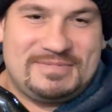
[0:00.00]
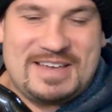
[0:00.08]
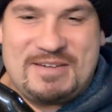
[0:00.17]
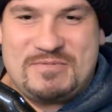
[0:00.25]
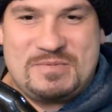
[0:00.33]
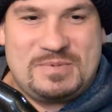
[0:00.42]

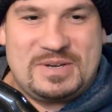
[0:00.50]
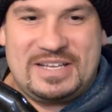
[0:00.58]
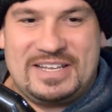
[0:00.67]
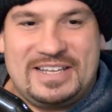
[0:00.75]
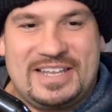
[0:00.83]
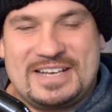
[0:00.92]

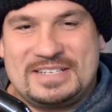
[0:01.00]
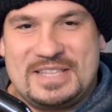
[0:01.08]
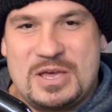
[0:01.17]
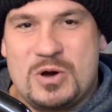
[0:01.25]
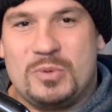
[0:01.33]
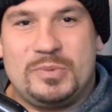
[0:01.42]
Everybody likes
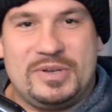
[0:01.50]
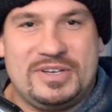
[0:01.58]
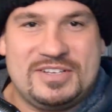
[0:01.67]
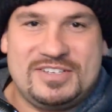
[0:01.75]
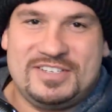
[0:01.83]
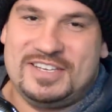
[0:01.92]
the
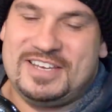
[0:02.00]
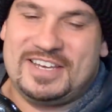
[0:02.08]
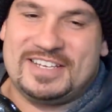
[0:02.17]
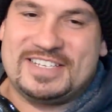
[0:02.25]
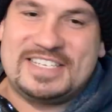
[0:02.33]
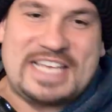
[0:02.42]
openness, you
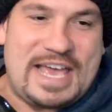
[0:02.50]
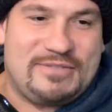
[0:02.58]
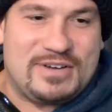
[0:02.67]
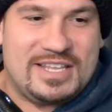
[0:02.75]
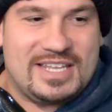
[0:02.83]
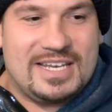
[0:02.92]
can see
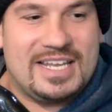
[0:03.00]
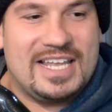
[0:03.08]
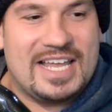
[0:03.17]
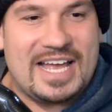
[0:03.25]
everything.